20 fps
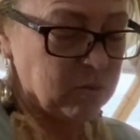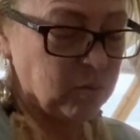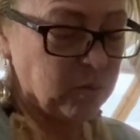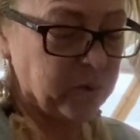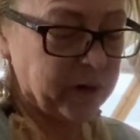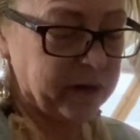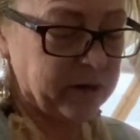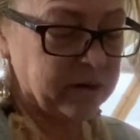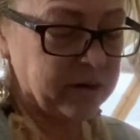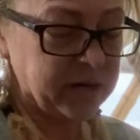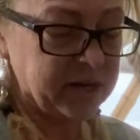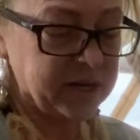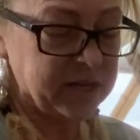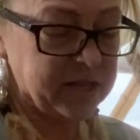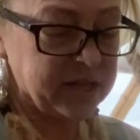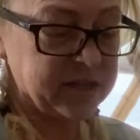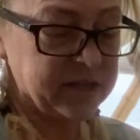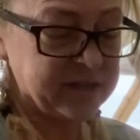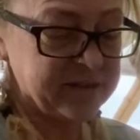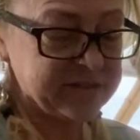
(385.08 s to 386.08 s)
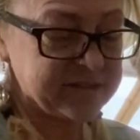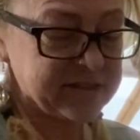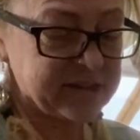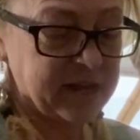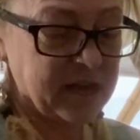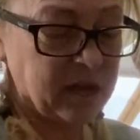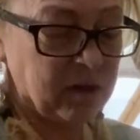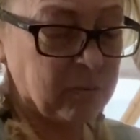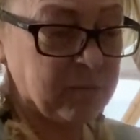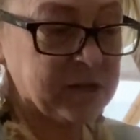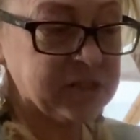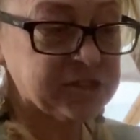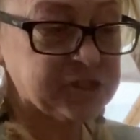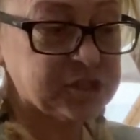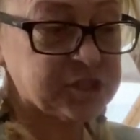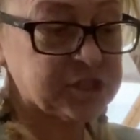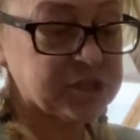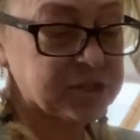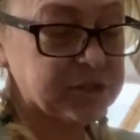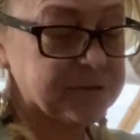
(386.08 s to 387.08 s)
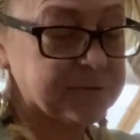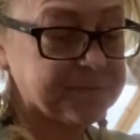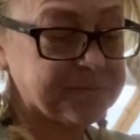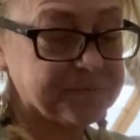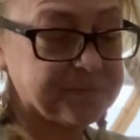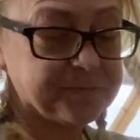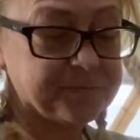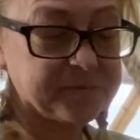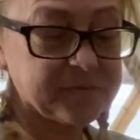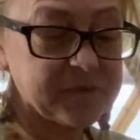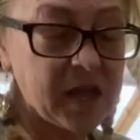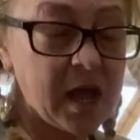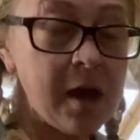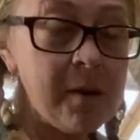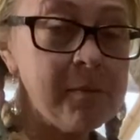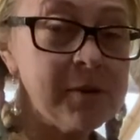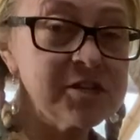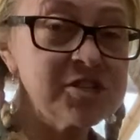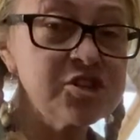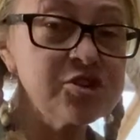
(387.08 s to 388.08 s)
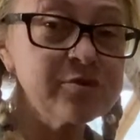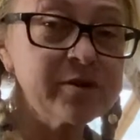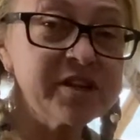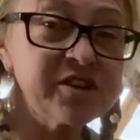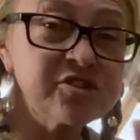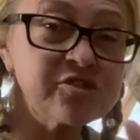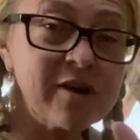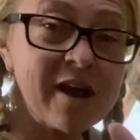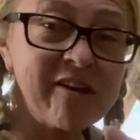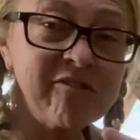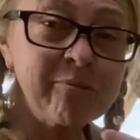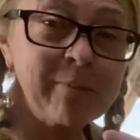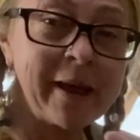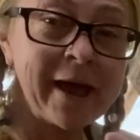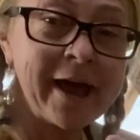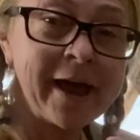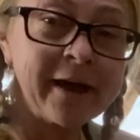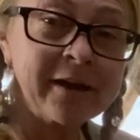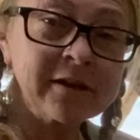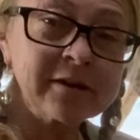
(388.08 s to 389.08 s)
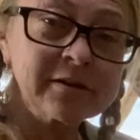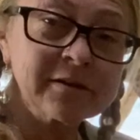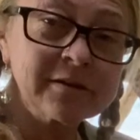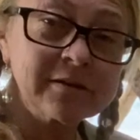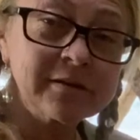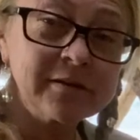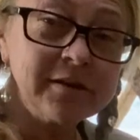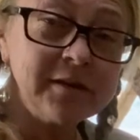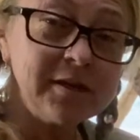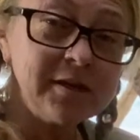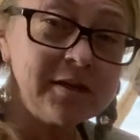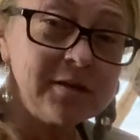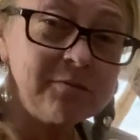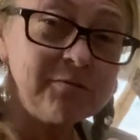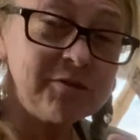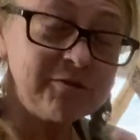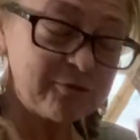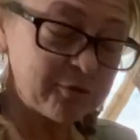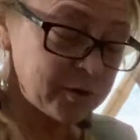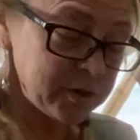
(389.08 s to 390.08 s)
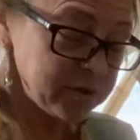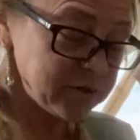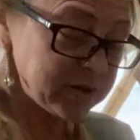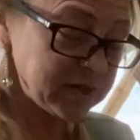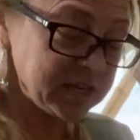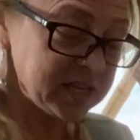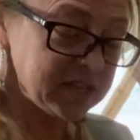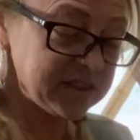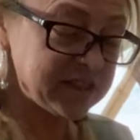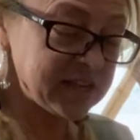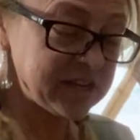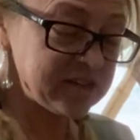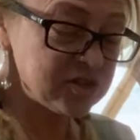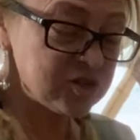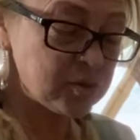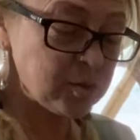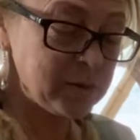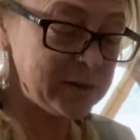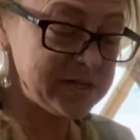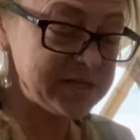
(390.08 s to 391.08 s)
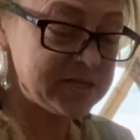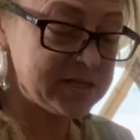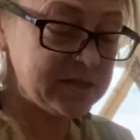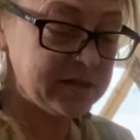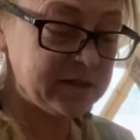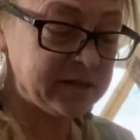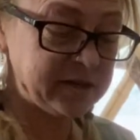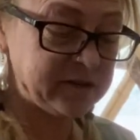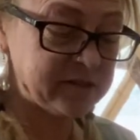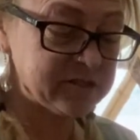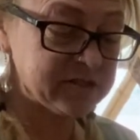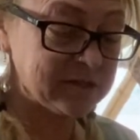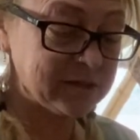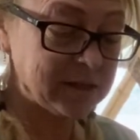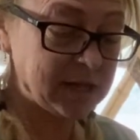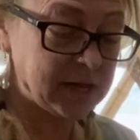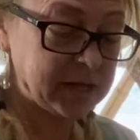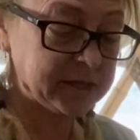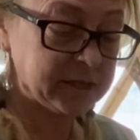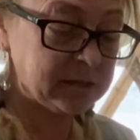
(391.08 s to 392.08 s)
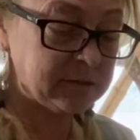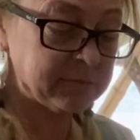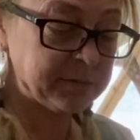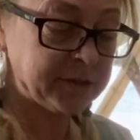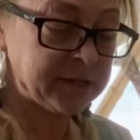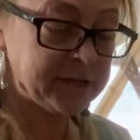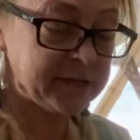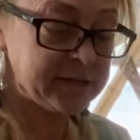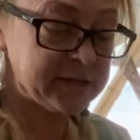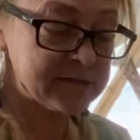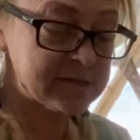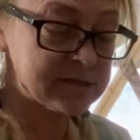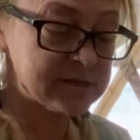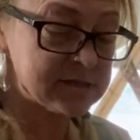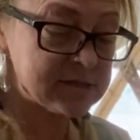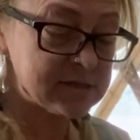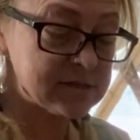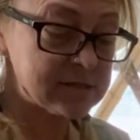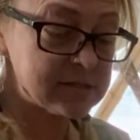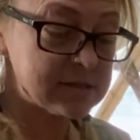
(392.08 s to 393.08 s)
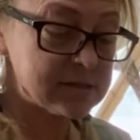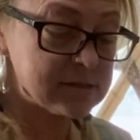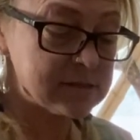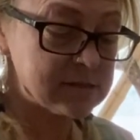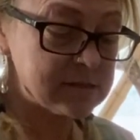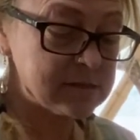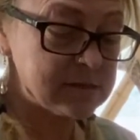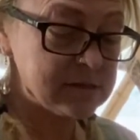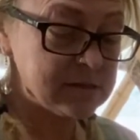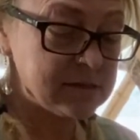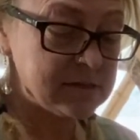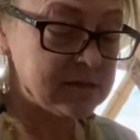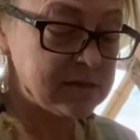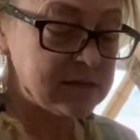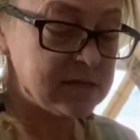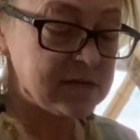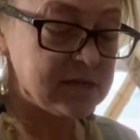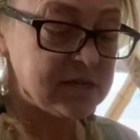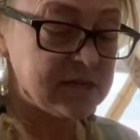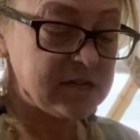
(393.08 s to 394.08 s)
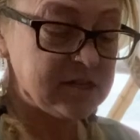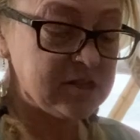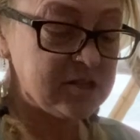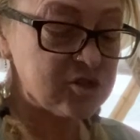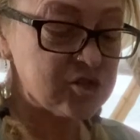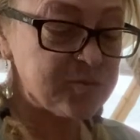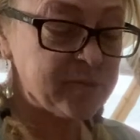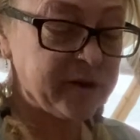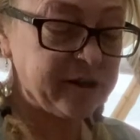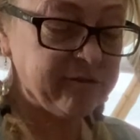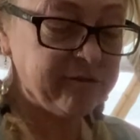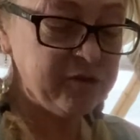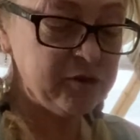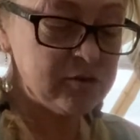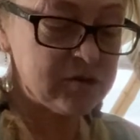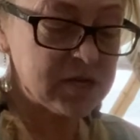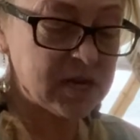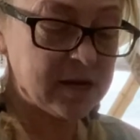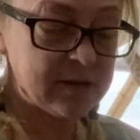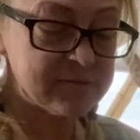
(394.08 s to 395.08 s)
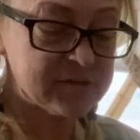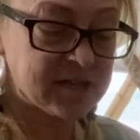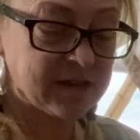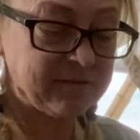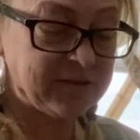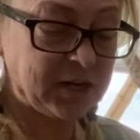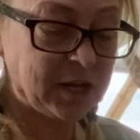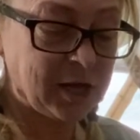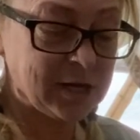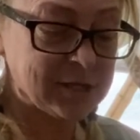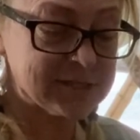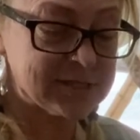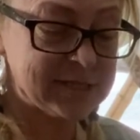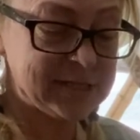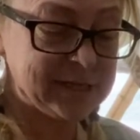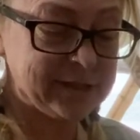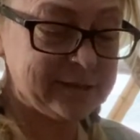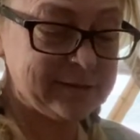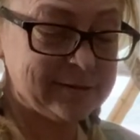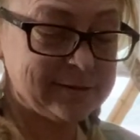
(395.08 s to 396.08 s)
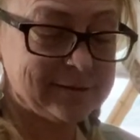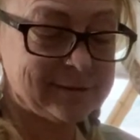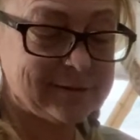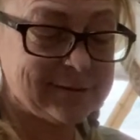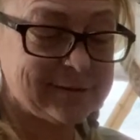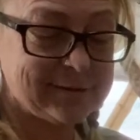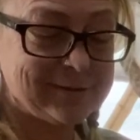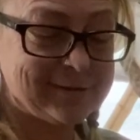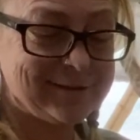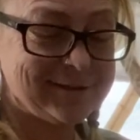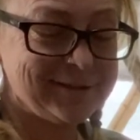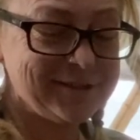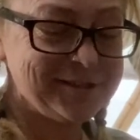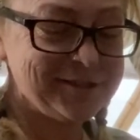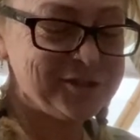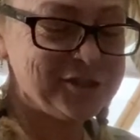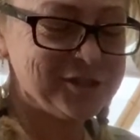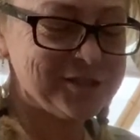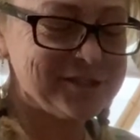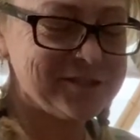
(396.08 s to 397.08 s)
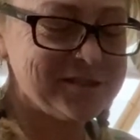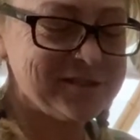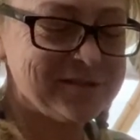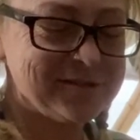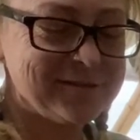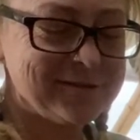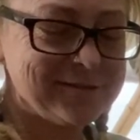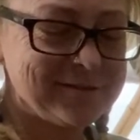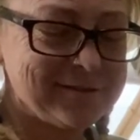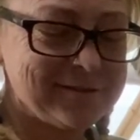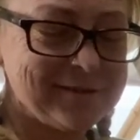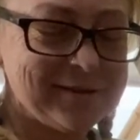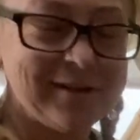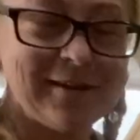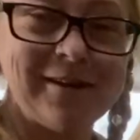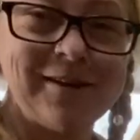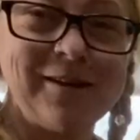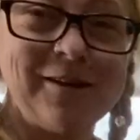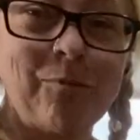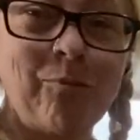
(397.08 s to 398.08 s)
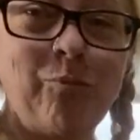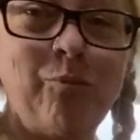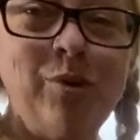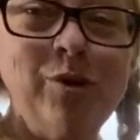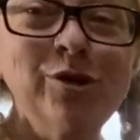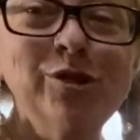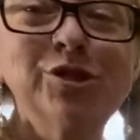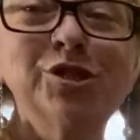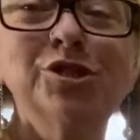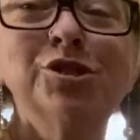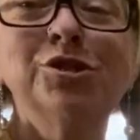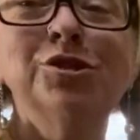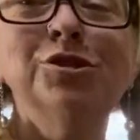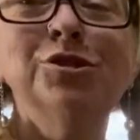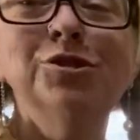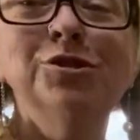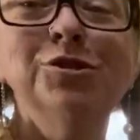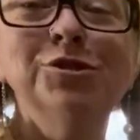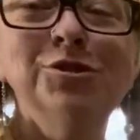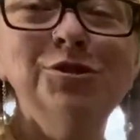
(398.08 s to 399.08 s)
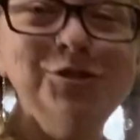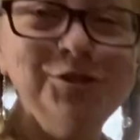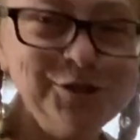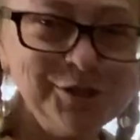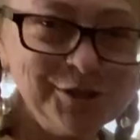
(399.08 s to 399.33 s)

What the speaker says: it is and how much you can draft back before you can get that twist in there to lock it in place. There's been a few times I've lost it. It just whoosh.